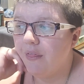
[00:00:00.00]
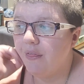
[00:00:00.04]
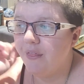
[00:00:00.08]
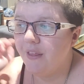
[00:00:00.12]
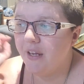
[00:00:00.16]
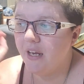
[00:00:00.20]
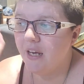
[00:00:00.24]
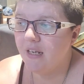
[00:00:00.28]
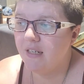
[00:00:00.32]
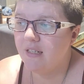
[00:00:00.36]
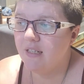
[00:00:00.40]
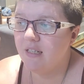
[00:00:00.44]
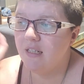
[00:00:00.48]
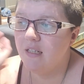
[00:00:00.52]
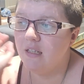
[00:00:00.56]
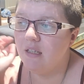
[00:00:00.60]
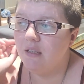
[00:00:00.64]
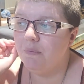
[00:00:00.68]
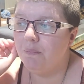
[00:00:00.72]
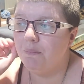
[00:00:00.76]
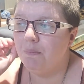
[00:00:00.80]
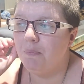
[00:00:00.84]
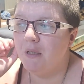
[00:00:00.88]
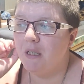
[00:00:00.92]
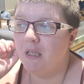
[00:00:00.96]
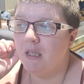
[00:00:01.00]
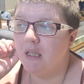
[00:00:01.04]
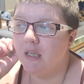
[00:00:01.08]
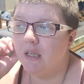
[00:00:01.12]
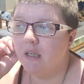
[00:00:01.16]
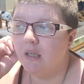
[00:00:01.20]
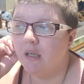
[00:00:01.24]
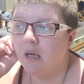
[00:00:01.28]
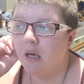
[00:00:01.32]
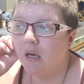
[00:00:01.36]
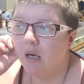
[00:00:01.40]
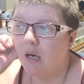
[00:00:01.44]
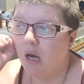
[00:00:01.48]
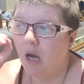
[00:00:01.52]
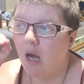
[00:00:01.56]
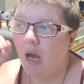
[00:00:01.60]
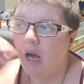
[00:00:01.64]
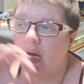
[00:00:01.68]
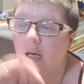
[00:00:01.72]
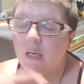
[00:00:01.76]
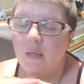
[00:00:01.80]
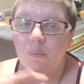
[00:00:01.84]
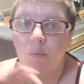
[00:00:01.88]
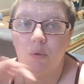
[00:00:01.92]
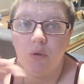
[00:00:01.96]
the idea being,
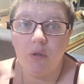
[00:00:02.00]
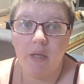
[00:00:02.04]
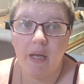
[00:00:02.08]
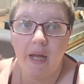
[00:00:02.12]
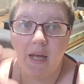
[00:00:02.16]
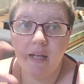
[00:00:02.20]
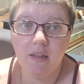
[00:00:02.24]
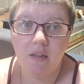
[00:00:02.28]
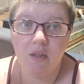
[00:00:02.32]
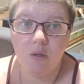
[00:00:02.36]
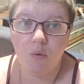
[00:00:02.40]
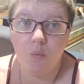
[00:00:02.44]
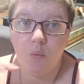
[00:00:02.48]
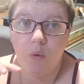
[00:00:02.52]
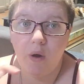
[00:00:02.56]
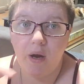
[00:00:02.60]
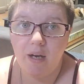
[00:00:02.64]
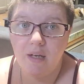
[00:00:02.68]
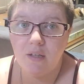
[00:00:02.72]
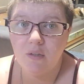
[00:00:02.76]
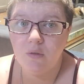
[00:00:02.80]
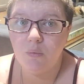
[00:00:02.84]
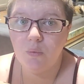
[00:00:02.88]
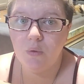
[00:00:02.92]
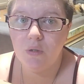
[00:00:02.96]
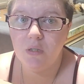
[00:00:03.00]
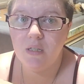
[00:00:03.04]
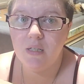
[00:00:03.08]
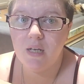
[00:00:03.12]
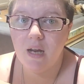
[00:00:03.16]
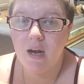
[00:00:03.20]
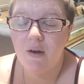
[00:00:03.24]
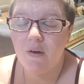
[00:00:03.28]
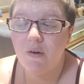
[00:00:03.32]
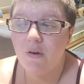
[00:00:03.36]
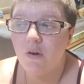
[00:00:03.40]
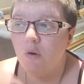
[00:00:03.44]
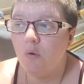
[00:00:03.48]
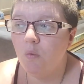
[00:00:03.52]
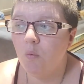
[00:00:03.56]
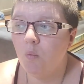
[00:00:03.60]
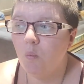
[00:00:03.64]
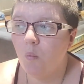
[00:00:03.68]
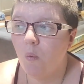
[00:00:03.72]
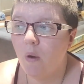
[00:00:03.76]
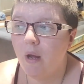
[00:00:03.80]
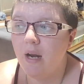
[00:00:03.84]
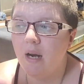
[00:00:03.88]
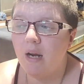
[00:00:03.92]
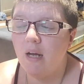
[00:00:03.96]
I will get the wildwood tarot
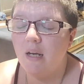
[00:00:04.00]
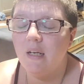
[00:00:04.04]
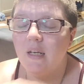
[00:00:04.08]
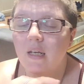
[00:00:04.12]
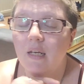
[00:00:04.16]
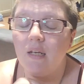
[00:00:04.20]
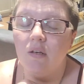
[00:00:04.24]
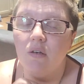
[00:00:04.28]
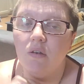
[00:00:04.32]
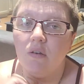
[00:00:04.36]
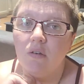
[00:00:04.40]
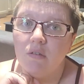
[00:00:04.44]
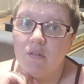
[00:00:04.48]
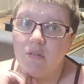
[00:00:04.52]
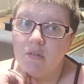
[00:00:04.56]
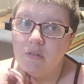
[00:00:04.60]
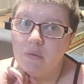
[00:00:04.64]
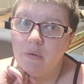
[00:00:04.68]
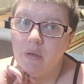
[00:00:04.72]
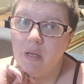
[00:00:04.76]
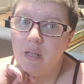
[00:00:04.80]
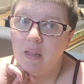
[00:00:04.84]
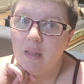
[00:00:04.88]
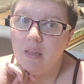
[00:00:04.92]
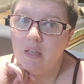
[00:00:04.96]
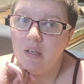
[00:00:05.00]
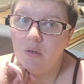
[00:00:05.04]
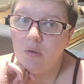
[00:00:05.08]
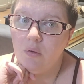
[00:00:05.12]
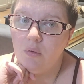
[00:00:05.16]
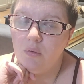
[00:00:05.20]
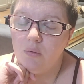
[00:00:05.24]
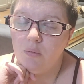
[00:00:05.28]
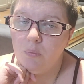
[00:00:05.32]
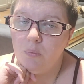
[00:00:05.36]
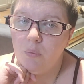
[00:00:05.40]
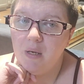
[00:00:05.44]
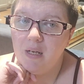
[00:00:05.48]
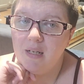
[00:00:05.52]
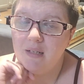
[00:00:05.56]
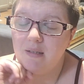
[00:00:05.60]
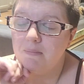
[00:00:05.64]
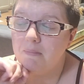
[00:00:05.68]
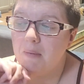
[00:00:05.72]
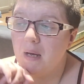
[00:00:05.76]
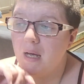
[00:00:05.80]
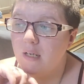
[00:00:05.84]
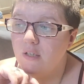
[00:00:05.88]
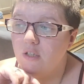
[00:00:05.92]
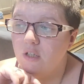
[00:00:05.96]
when I can also get the old
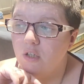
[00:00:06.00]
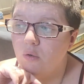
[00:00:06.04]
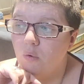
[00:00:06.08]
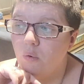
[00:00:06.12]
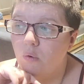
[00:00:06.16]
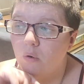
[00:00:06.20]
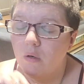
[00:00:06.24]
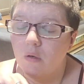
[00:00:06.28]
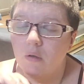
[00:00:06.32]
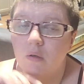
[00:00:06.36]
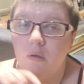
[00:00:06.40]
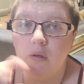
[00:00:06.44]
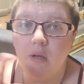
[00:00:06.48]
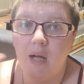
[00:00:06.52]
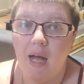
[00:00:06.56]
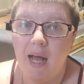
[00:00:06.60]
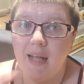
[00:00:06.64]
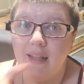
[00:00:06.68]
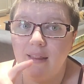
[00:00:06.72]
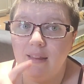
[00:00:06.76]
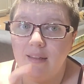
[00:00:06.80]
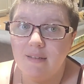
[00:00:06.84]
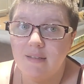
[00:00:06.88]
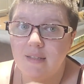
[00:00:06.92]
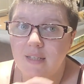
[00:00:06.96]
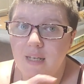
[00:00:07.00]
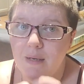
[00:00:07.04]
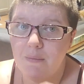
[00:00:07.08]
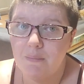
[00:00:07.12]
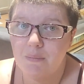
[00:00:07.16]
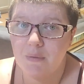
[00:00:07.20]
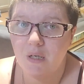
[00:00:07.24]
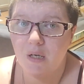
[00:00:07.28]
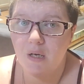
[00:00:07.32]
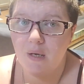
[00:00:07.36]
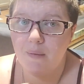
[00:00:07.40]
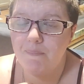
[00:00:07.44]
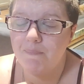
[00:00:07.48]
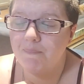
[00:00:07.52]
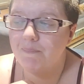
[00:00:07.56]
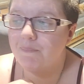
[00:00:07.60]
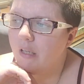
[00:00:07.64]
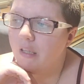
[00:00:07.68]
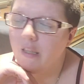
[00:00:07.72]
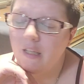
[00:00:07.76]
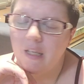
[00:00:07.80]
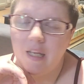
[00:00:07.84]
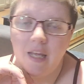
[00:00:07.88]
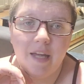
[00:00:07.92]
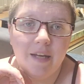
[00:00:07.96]
ways magic oracle at the same time.
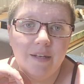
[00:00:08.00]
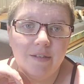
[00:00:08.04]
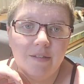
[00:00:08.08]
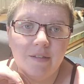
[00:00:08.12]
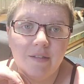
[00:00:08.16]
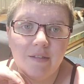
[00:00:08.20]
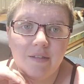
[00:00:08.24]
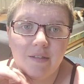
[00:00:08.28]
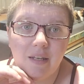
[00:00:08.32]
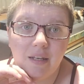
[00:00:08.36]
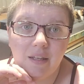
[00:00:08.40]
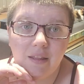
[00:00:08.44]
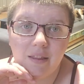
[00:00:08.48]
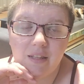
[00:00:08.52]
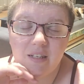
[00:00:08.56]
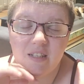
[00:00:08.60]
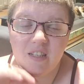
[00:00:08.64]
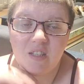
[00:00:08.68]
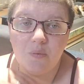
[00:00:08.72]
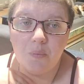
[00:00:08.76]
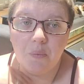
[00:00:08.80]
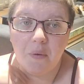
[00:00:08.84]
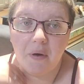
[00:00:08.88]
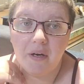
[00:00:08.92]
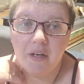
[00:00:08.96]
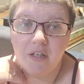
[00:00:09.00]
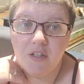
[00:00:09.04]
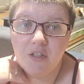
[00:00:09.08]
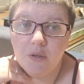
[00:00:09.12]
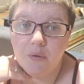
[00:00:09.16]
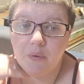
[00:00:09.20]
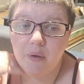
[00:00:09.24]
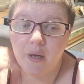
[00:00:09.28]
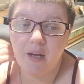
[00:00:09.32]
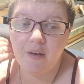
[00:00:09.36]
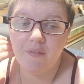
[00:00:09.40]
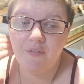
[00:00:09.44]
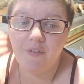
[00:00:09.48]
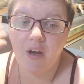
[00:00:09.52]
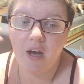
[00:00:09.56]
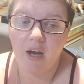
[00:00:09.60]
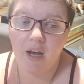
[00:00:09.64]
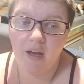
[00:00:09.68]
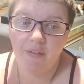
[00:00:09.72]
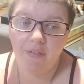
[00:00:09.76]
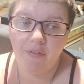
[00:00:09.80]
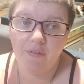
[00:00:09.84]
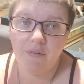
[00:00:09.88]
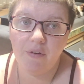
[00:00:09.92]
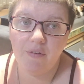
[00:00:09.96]
In the cases like this where I don't have
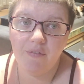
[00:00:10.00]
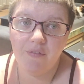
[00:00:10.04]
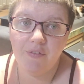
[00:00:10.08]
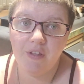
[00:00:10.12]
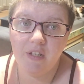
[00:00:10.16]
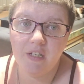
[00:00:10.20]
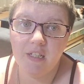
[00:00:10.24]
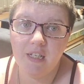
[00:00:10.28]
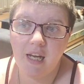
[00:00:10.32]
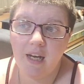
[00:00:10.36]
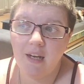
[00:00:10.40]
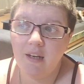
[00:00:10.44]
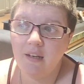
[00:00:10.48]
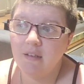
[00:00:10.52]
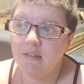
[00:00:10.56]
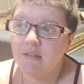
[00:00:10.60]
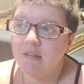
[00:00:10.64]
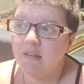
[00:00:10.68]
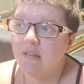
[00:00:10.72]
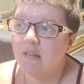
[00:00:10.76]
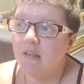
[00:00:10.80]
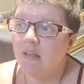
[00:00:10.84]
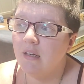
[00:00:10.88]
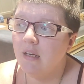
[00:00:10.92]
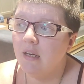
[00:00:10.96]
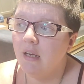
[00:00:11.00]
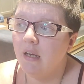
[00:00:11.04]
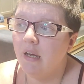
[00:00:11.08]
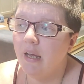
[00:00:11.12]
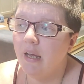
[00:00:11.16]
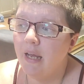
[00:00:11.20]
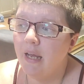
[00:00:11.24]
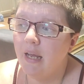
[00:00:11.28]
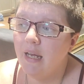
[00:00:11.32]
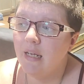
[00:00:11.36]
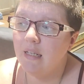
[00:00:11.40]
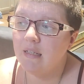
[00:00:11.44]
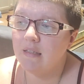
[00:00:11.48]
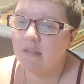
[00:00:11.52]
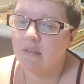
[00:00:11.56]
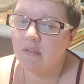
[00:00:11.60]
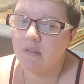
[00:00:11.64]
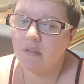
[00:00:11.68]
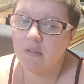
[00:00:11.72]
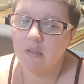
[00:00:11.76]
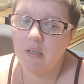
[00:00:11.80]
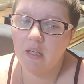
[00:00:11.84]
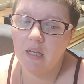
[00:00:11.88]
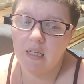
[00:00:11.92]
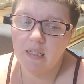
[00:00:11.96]
either of the decks, it's
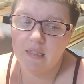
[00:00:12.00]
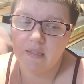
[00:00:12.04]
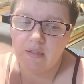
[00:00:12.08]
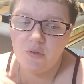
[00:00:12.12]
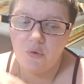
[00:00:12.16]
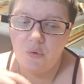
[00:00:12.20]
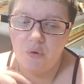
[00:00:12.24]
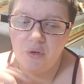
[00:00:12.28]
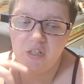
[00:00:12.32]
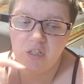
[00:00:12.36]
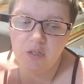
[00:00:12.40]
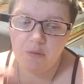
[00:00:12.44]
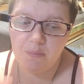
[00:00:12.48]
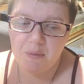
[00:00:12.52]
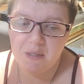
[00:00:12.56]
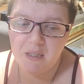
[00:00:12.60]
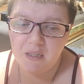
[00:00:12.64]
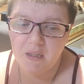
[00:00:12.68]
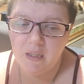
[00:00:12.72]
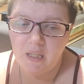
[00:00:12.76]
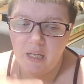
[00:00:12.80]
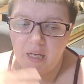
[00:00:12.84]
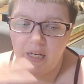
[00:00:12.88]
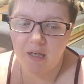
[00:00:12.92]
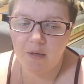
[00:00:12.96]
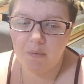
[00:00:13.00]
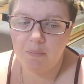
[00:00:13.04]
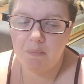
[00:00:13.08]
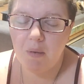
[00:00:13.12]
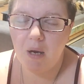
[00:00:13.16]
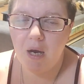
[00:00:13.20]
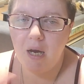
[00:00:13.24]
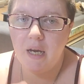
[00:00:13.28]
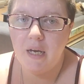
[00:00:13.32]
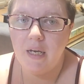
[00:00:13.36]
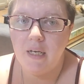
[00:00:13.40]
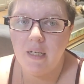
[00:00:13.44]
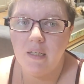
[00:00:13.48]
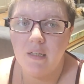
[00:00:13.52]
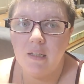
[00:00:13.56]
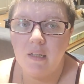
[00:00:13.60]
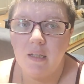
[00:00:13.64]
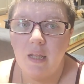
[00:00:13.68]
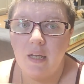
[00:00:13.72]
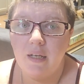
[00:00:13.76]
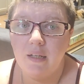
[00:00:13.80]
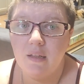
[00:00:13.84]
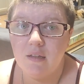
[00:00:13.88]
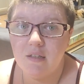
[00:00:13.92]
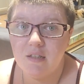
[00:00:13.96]
going to be like
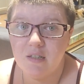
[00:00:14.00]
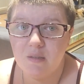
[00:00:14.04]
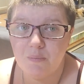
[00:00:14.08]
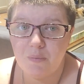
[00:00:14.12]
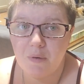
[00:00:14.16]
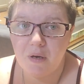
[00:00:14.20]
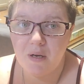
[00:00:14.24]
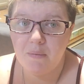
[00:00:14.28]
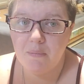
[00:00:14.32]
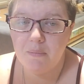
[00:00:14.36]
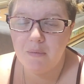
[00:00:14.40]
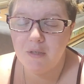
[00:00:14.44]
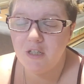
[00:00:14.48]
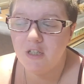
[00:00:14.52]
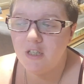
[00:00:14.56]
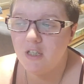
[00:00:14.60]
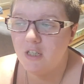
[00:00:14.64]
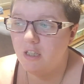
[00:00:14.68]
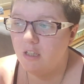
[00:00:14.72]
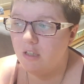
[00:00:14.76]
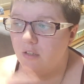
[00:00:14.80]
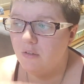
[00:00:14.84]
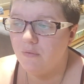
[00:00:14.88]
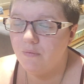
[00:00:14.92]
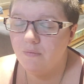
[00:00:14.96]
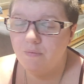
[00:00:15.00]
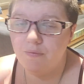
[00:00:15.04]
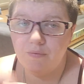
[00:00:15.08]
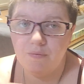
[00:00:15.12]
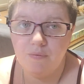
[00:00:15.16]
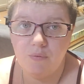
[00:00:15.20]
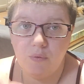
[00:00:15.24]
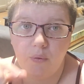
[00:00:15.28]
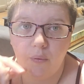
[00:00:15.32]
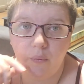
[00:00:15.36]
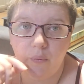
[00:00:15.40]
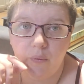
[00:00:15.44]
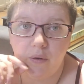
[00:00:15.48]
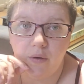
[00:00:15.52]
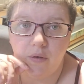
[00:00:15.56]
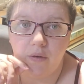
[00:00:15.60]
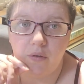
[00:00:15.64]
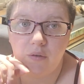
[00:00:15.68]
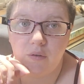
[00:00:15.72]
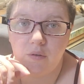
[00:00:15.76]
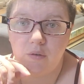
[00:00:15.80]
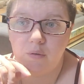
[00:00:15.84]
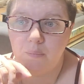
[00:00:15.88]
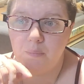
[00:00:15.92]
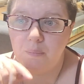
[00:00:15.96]
the spread machine
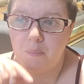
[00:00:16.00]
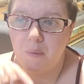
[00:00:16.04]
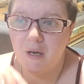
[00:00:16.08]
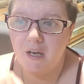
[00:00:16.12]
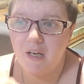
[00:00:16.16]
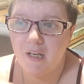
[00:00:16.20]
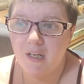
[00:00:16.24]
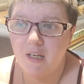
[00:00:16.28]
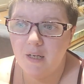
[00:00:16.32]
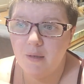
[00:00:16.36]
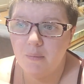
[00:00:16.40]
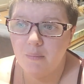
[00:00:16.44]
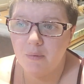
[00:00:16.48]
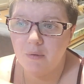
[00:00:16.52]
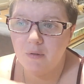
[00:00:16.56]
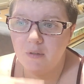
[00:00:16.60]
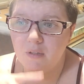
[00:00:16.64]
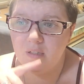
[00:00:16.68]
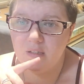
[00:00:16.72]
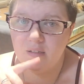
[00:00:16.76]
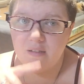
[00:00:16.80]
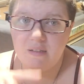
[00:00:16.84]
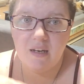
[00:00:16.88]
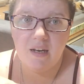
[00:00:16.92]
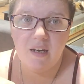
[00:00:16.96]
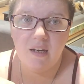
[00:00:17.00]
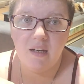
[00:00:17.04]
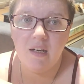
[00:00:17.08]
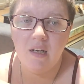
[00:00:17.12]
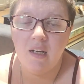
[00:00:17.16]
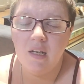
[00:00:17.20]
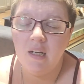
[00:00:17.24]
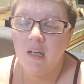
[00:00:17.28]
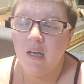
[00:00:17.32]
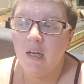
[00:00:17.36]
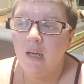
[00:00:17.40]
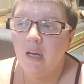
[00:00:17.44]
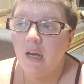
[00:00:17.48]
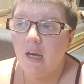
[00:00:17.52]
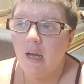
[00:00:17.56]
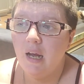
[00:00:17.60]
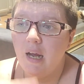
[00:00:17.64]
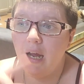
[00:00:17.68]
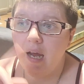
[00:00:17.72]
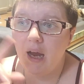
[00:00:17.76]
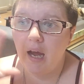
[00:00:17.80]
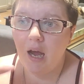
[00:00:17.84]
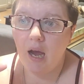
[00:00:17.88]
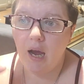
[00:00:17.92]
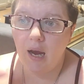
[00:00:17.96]
oracle by Kimberly San.
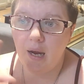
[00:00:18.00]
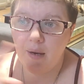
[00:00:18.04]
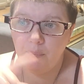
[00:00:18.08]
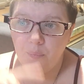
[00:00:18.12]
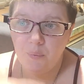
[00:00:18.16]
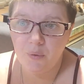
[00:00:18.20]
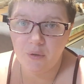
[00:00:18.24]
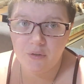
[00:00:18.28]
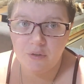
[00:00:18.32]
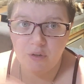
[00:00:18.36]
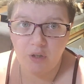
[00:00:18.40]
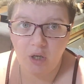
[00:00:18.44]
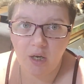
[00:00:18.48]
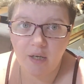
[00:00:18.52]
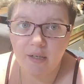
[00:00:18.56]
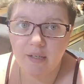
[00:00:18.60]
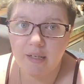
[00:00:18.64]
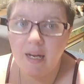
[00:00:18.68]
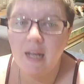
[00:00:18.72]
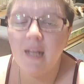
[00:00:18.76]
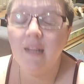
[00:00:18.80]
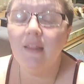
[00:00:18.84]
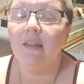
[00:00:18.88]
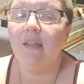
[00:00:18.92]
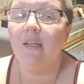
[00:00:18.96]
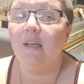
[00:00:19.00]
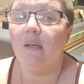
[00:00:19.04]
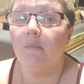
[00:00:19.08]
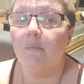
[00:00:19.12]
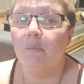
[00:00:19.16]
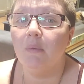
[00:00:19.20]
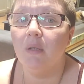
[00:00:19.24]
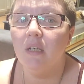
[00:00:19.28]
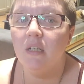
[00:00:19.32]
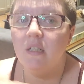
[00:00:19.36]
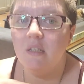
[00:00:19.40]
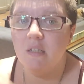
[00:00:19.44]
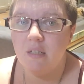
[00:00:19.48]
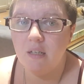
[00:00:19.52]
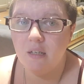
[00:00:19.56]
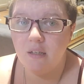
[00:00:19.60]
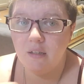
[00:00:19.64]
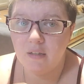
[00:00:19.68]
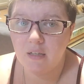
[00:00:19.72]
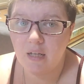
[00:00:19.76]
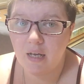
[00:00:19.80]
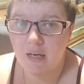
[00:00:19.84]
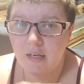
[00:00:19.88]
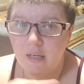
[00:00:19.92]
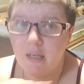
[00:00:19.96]
I will not get them
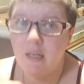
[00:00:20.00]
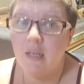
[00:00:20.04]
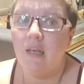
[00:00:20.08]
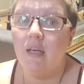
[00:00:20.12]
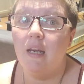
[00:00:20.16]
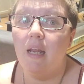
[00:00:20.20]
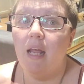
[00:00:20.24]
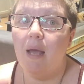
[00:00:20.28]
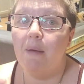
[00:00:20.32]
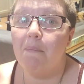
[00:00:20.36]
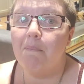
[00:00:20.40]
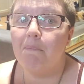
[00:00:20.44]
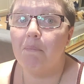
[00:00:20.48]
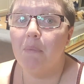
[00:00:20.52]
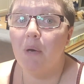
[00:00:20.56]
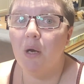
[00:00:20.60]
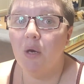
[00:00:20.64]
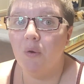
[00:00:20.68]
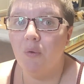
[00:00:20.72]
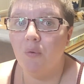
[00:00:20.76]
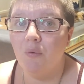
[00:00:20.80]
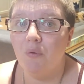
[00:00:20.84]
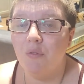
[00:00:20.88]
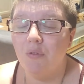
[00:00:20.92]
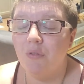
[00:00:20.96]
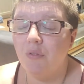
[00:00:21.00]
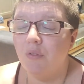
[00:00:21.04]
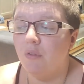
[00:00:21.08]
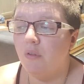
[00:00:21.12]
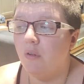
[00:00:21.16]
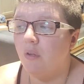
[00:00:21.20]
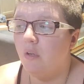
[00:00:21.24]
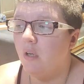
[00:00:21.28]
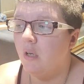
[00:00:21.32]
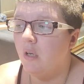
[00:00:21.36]
until I can get both.